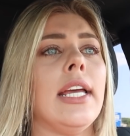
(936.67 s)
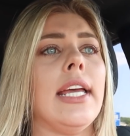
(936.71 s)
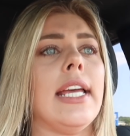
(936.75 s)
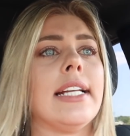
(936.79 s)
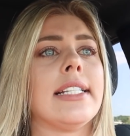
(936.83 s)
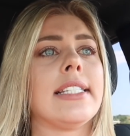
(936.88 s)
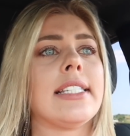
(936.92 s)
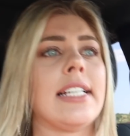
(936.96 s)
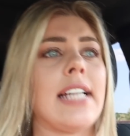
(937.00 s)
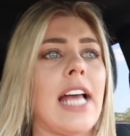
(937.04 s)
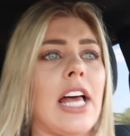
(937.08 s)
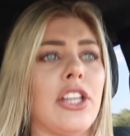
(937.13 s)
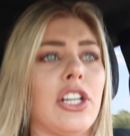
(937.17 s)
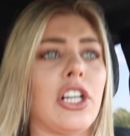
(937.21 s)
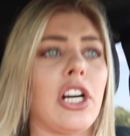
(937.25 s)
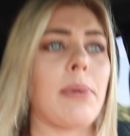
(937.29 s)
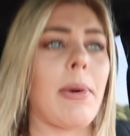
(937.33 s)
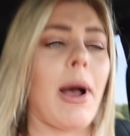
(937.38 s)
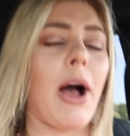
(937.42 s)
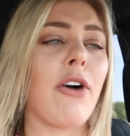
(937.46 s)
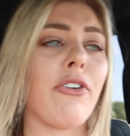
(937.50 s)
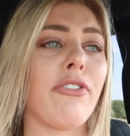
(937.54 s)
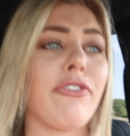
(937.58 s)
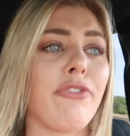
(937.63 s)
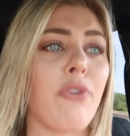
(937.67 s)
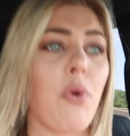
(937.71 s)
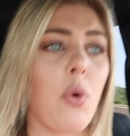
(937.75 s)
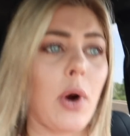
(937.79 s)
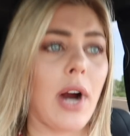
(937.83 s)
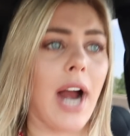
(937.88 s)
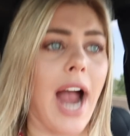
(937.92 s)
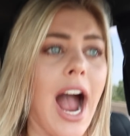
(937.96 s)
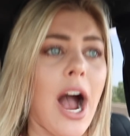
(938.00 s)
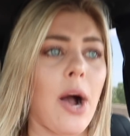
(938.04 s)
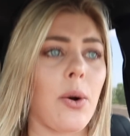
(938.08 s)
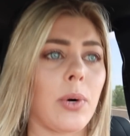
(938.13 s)
It's another about
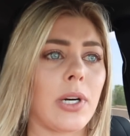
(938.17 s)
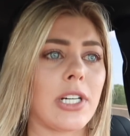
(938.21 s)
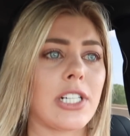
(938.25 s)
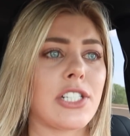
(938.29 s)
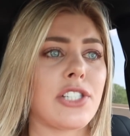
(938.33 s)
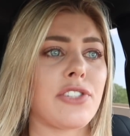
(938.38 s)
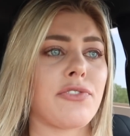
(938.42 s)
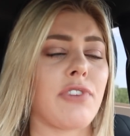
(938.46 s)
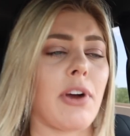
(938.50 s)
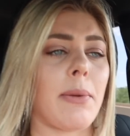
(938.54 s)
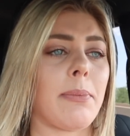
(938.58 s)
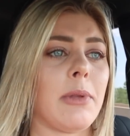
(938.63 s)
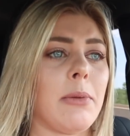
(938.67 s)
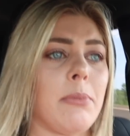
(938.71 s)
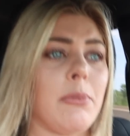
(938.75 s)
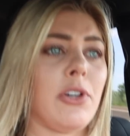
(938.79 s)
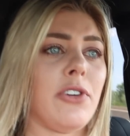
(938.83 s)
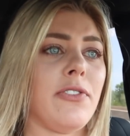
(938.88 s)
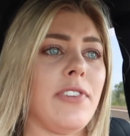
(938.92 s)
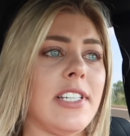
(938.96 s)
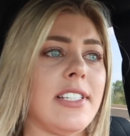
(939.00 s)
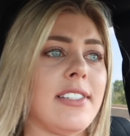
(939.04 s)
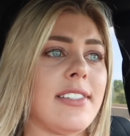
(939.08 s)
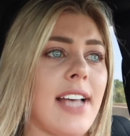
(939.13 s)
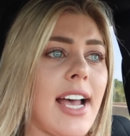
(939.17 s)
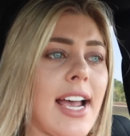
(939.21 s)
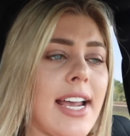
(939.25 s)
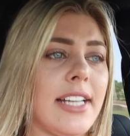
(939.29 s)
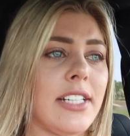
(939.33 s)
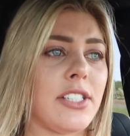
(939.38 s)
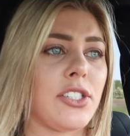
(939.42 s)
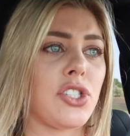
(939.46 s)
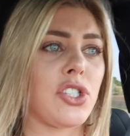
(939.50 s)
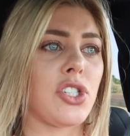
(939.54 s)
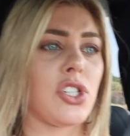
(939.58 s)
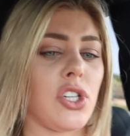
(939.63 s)
4 hours from the movie
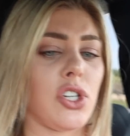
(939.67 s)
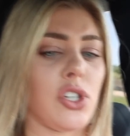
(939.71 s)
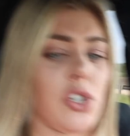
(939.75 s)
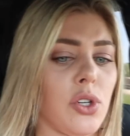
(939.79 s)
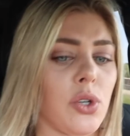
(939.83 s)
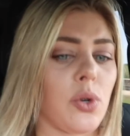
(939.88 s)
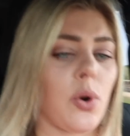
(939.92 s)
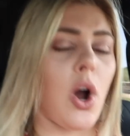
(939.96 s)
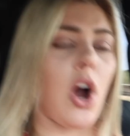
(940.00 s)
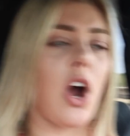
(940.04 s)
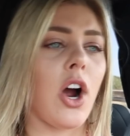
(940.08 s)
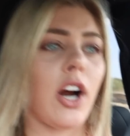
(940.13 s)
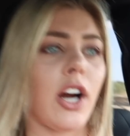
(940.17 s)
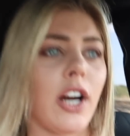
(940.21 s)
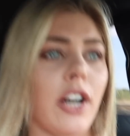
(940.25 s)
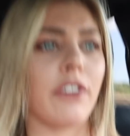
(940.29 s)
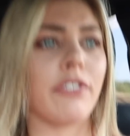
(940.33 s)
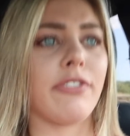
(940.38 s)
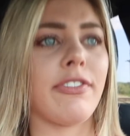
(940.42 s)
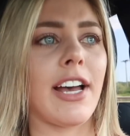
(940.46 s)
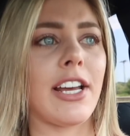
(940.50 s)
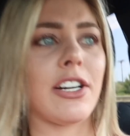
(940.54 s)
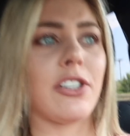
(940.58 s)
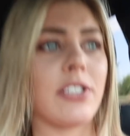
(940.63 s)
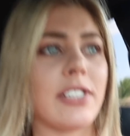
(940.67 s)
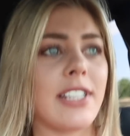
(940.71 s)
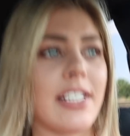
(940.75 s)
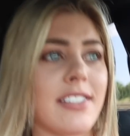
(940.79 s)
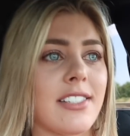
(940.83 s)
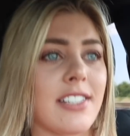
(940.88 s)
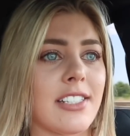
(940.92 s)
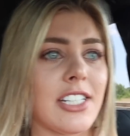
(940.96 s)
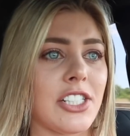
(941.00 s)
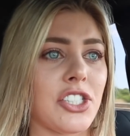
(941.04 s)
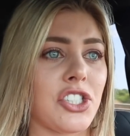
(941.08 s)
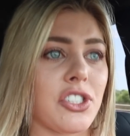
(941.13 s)
site to our final
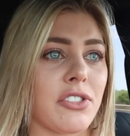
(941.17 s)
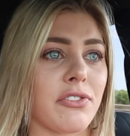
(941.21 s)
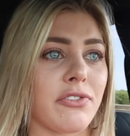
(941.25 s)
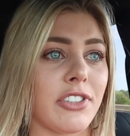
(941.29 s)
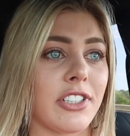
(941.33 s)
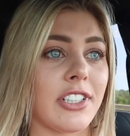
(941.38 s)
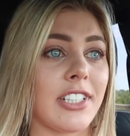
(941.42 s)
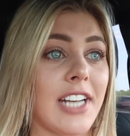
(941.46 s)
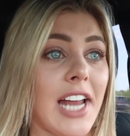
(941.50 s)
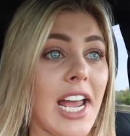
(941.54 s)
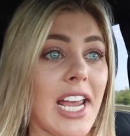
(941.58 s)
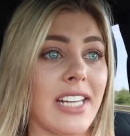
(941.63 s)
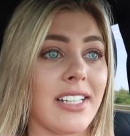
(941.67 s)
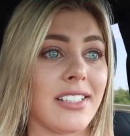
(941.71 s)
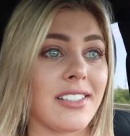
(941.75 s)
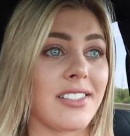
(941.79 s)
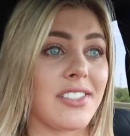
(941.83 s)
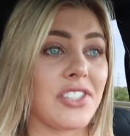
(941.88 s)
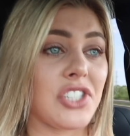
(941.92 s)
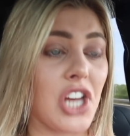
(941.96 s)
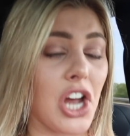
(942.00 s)
destination for the night.